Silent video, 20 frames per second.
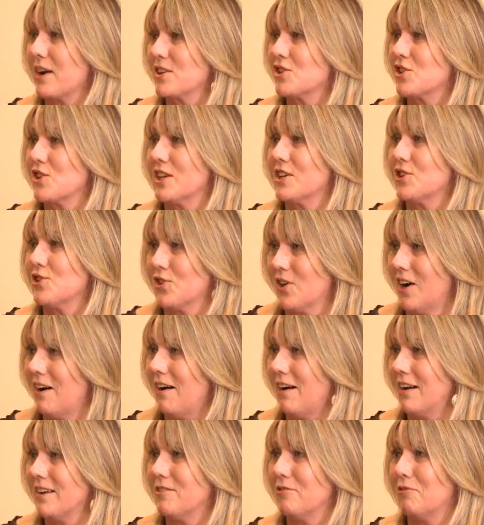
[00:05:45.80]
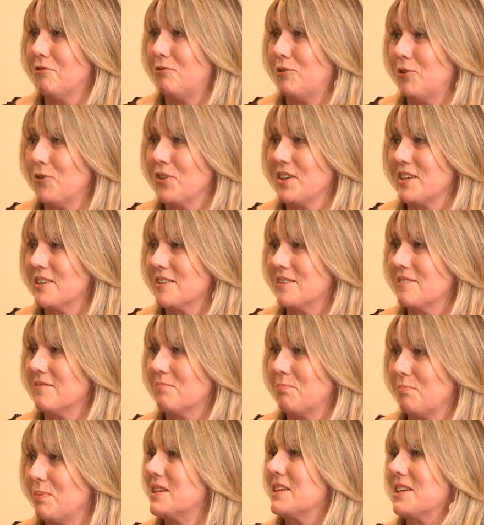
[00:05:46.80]
actually tried for this
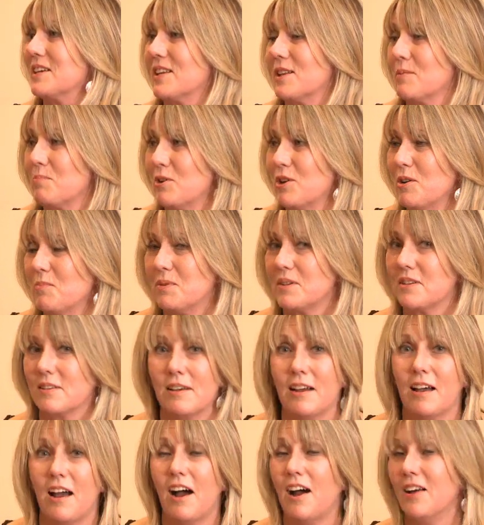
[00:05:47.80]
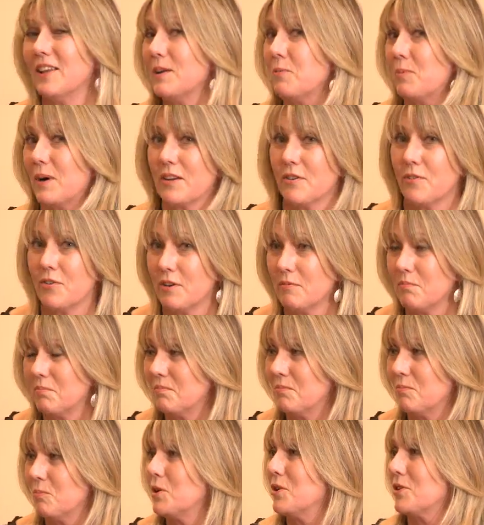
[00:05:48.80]
particular purpose. Only one of them
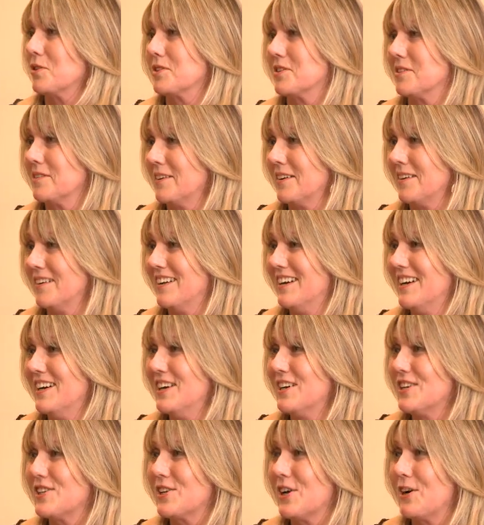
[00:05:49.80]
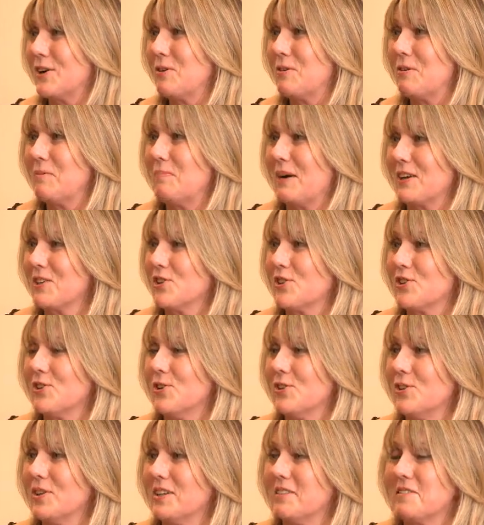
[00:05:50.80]
worked. So much and
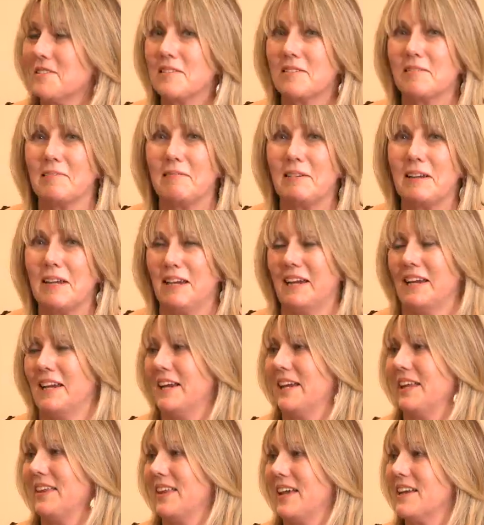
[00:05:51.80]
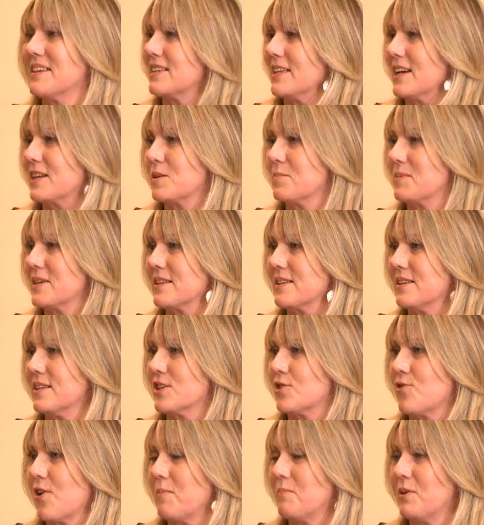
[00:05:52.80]
all as there's
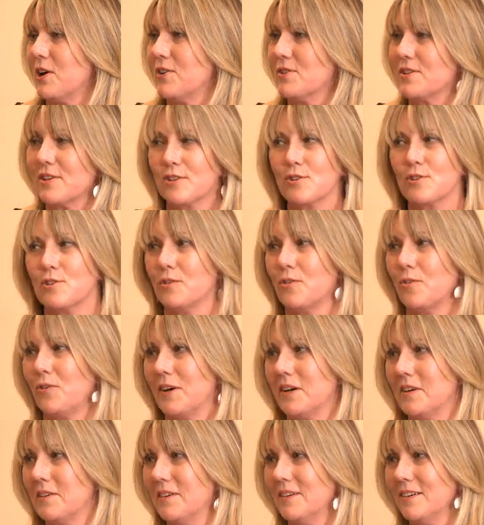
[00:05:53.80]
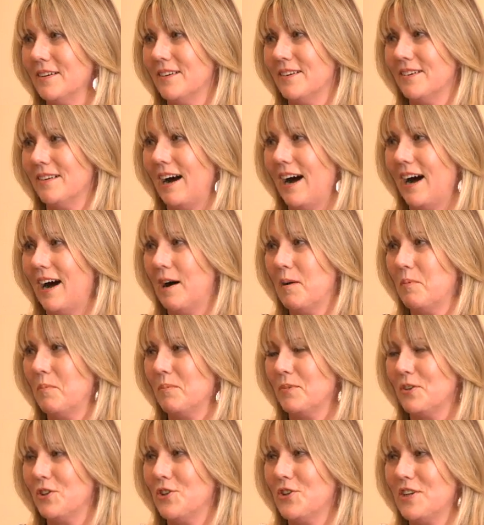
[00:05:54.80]
lactobacillus rhamnosus good for
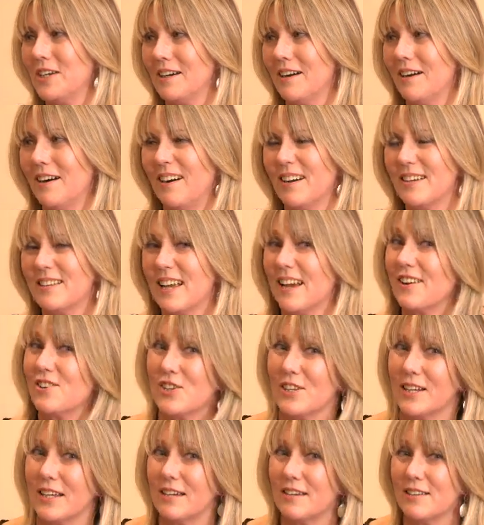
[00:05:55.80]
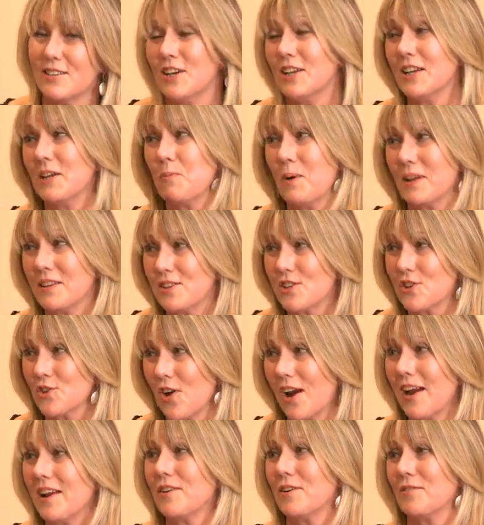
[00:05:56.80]
UTIs, actually it's only one
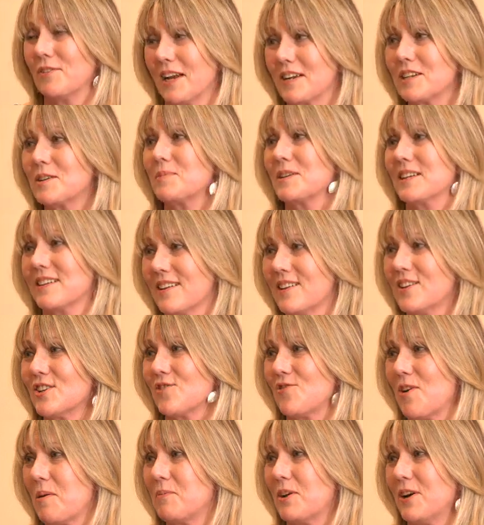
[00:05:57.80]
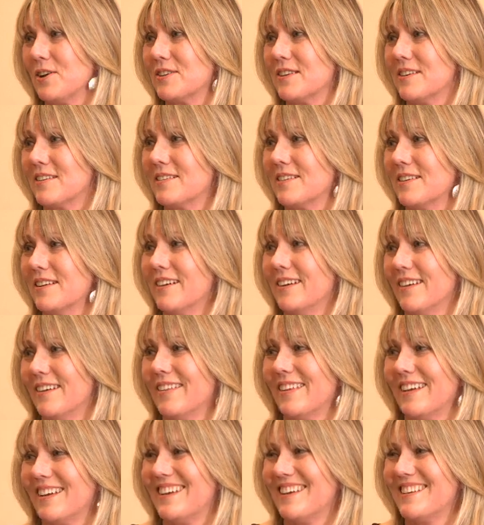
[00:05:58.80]
strain of lactobacillus rhamnosus
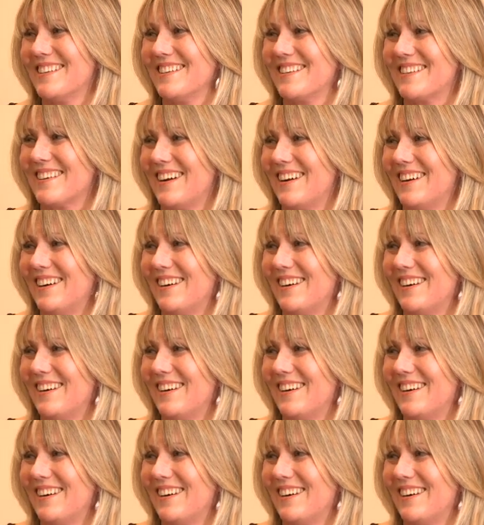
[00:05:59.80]
that is